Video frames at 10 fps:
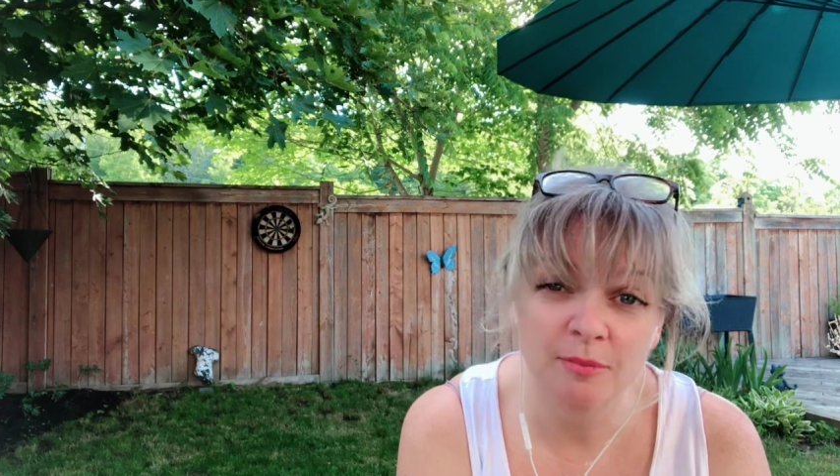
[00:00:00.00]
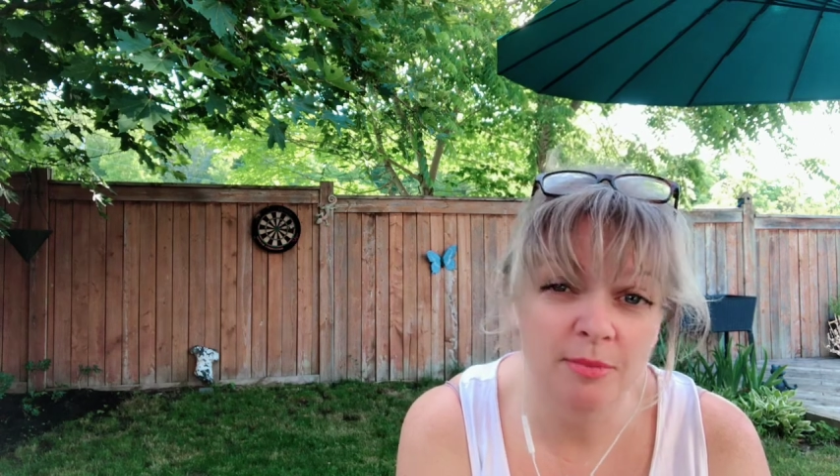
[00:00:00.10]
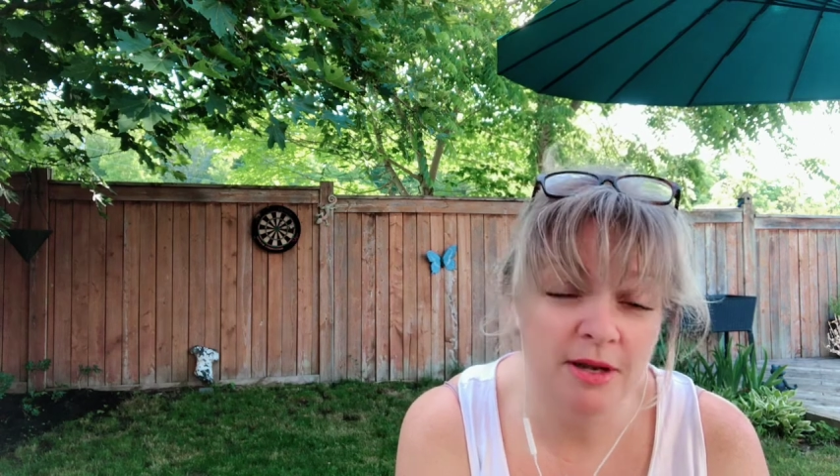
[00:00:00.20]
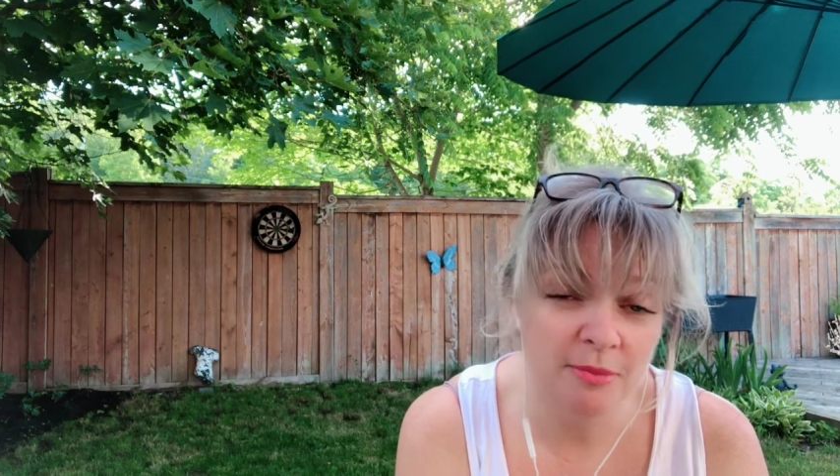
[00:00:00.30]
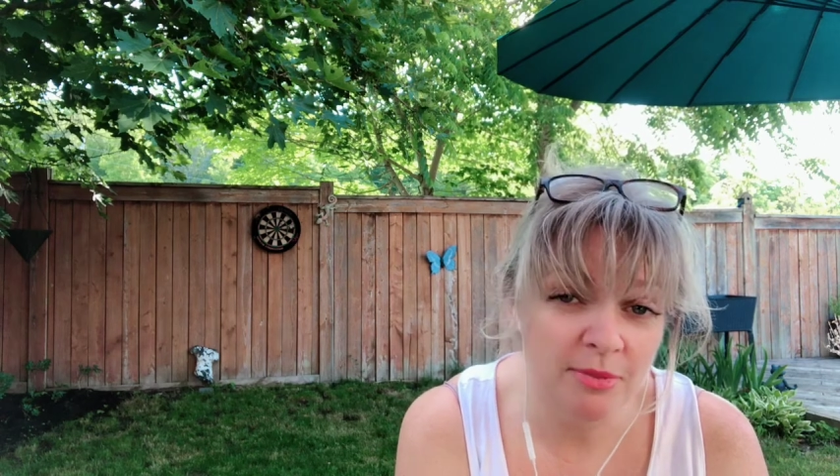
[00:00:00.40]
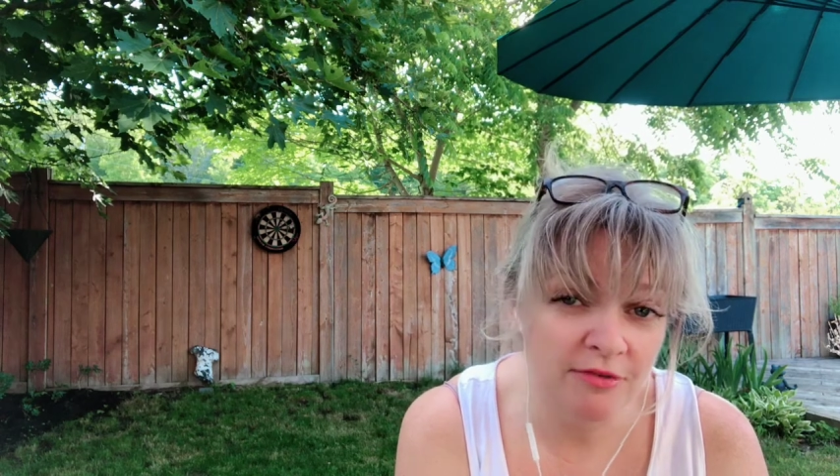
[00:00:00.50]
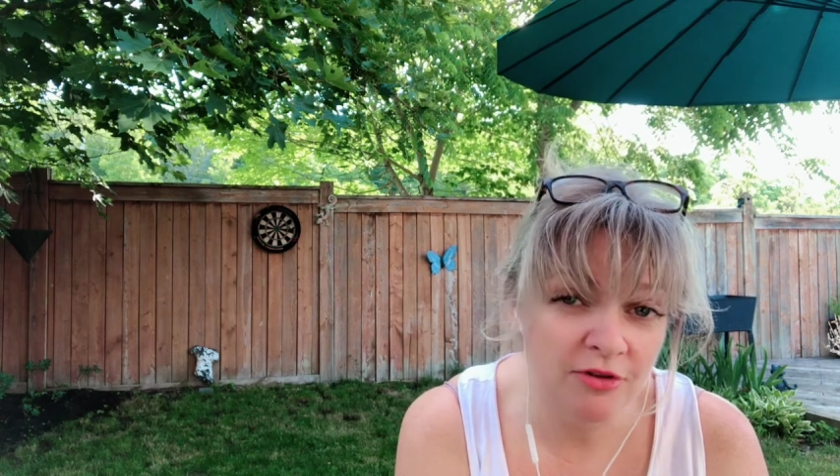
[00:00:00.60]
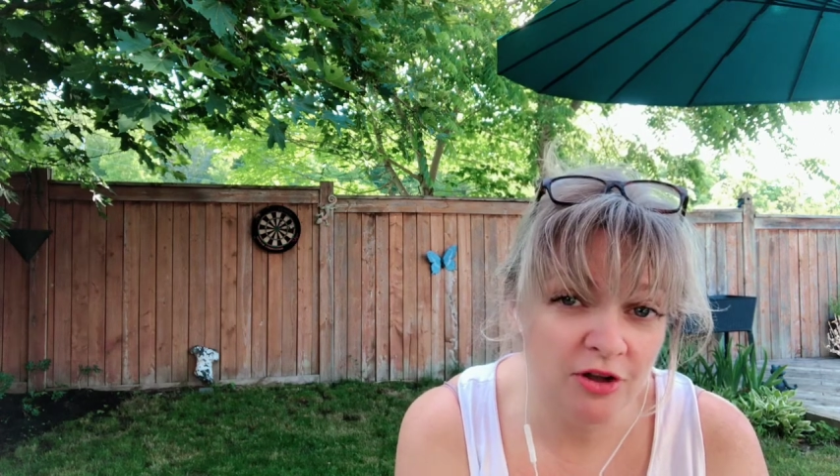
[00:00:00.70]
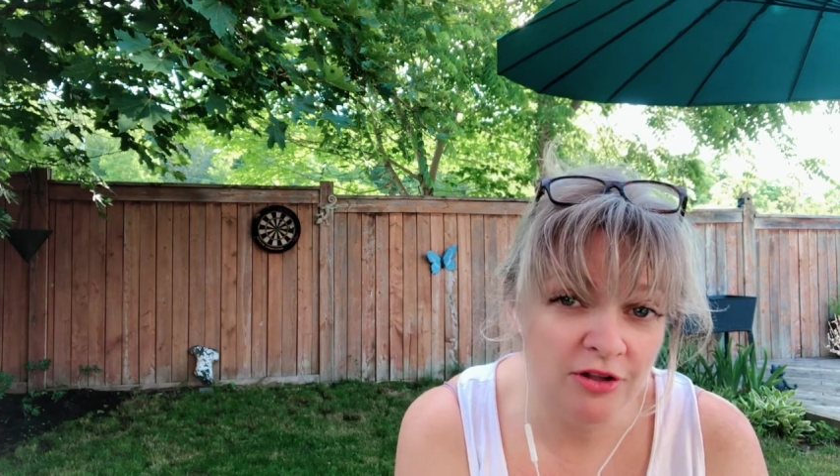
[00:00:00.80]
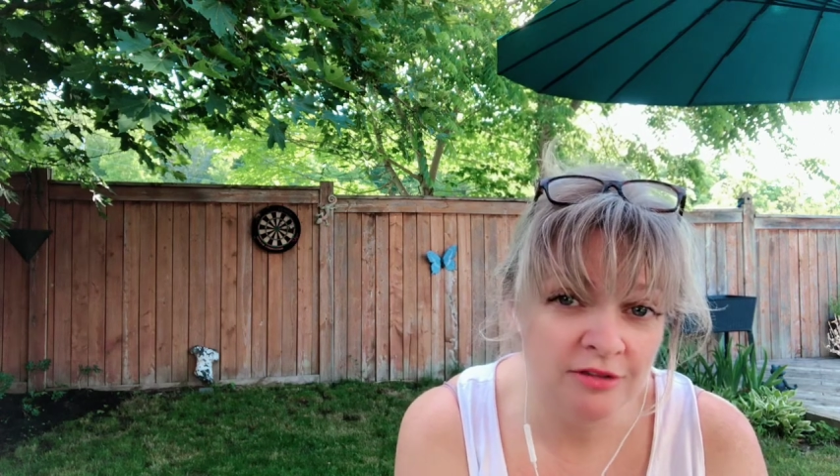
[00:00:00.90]
but above
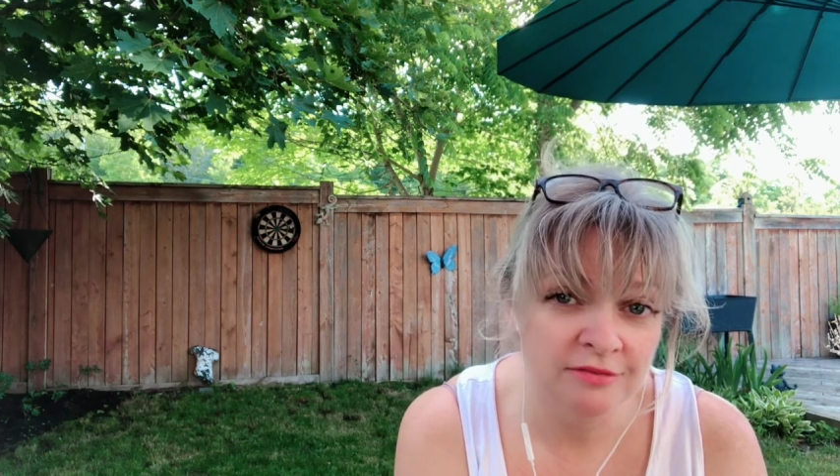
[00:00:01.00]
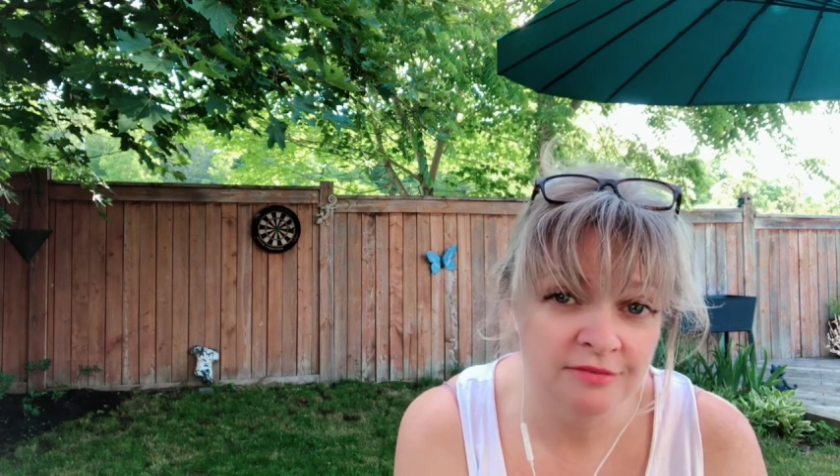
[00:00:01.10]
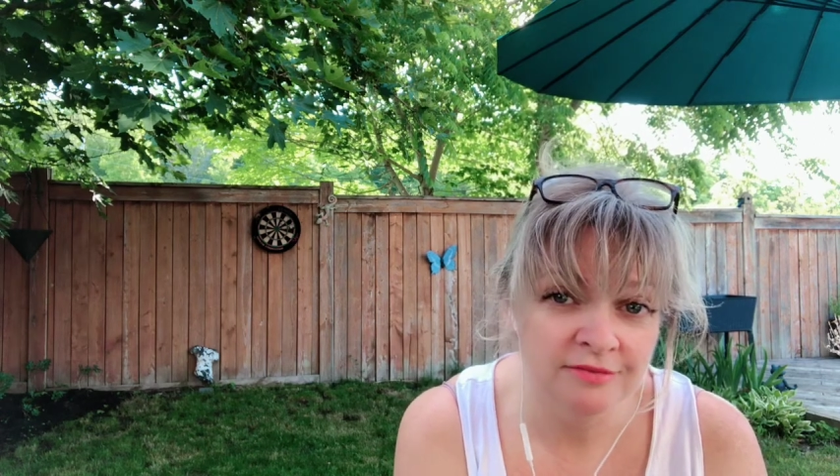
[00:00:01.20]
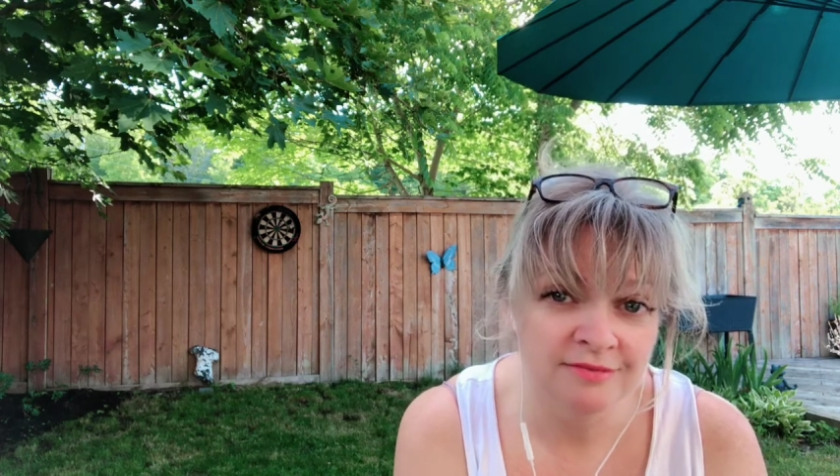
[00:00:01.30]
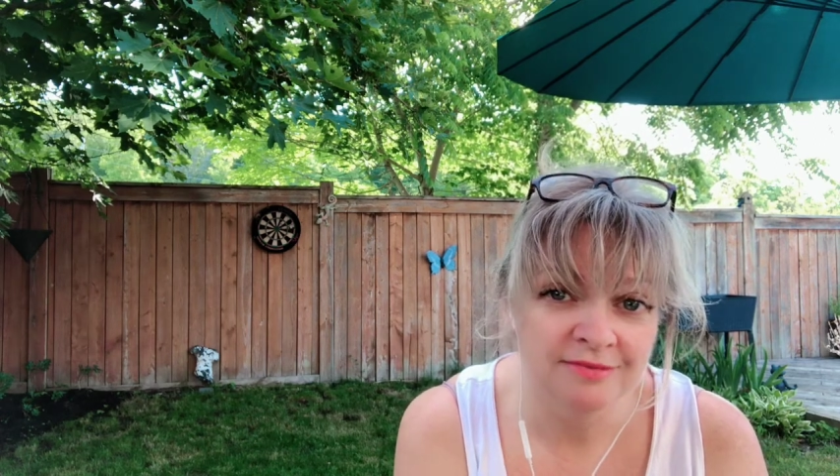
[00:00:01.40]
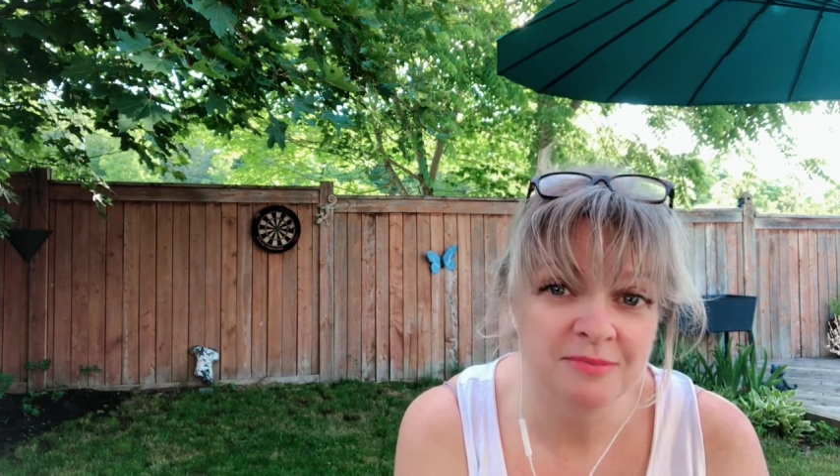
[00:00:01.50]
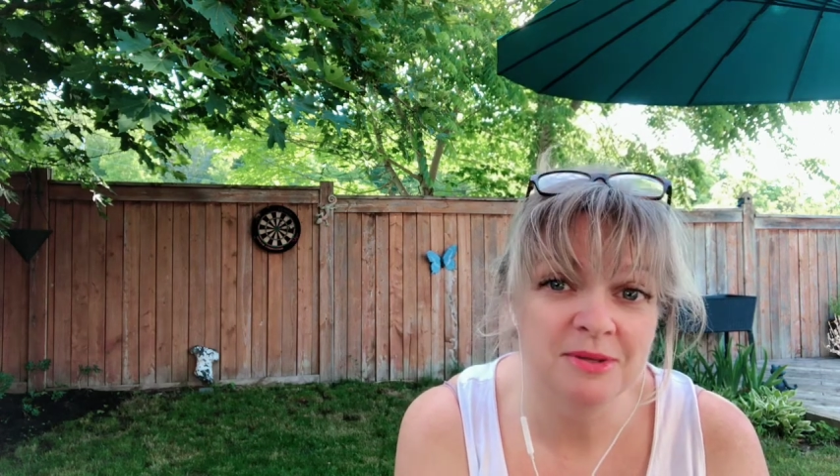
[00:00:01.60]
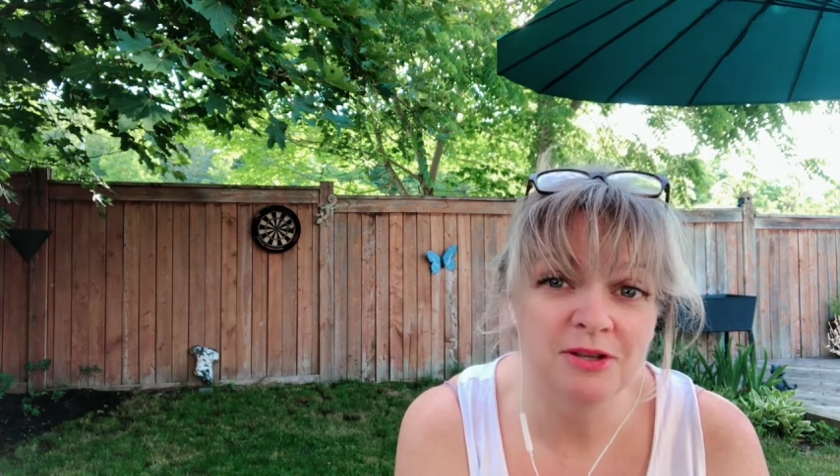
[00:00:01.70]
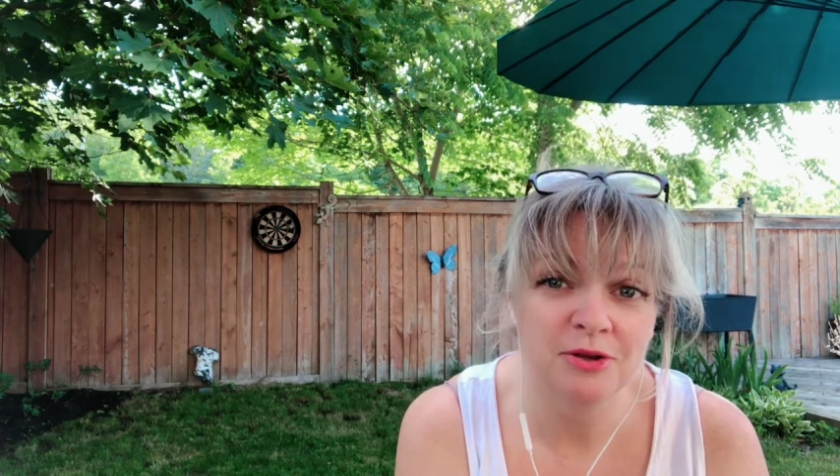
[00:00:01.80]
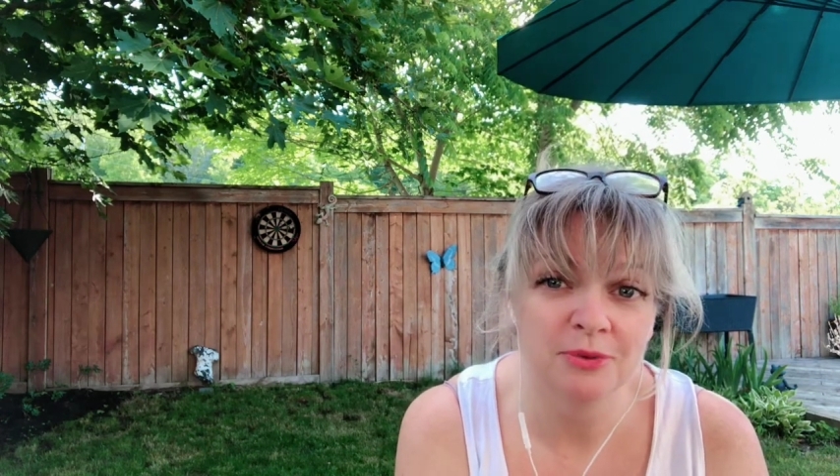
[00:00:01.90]
all, be
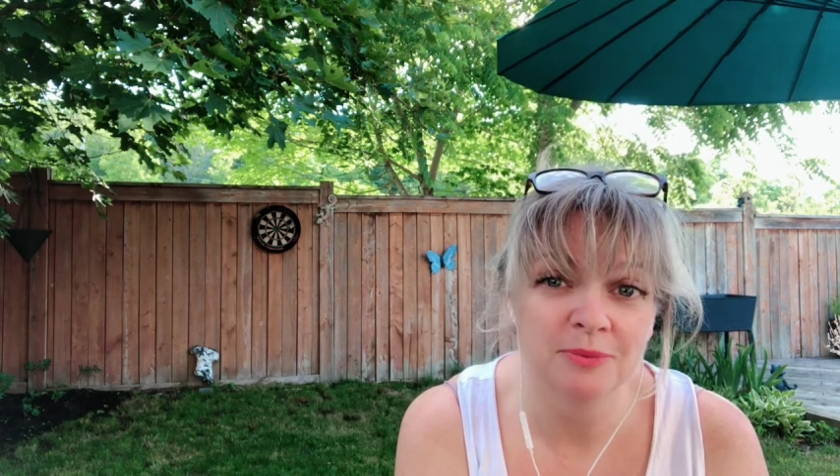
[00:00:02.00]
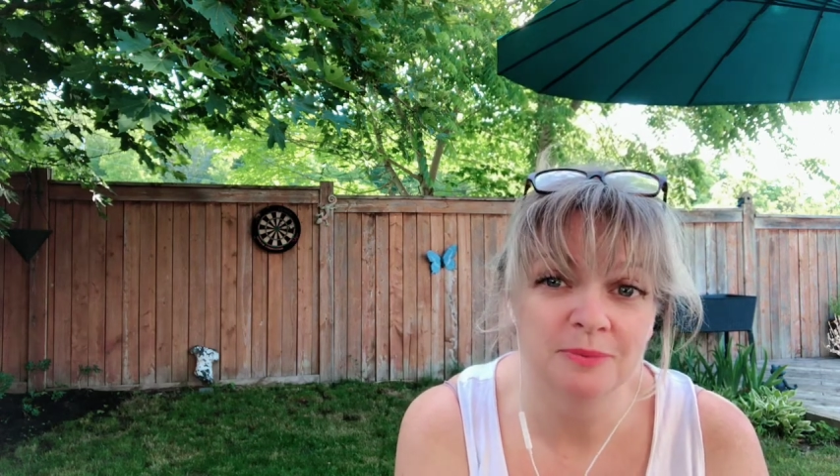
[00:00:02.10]
you